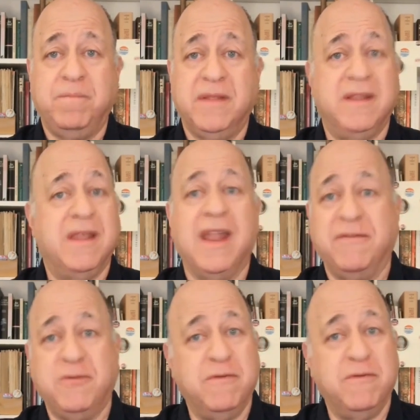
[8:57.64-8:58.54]
Did not
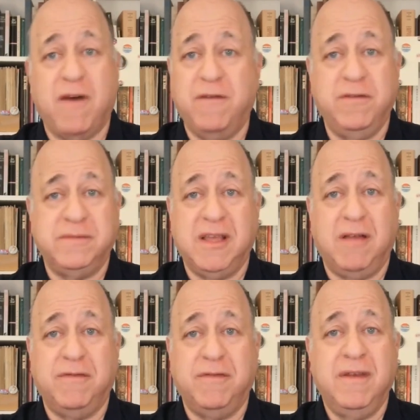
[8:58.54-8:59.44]
have to involve
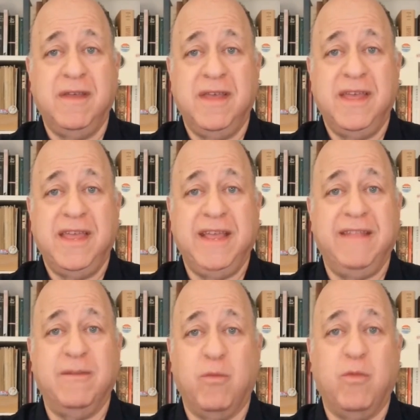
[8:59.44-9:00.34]
himself
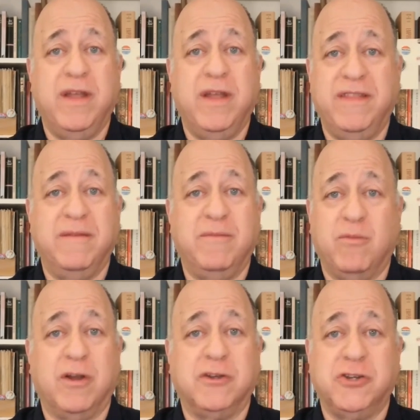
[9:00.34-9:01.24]
in the
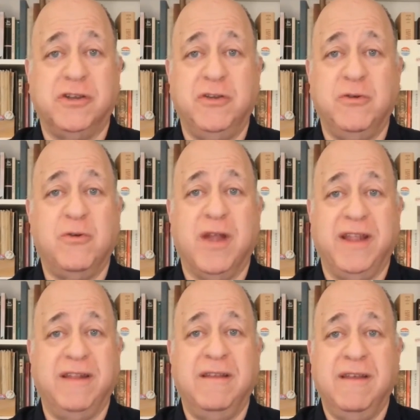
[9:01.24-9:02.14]

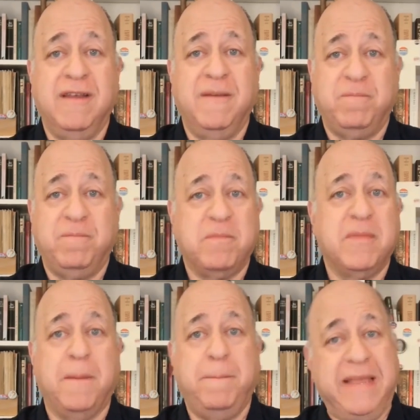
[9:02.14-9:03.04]
Russia-Ukraine
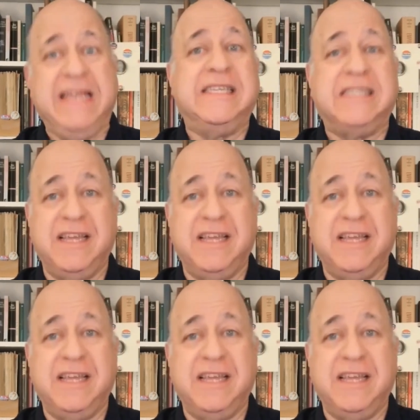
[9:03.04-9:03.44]
peace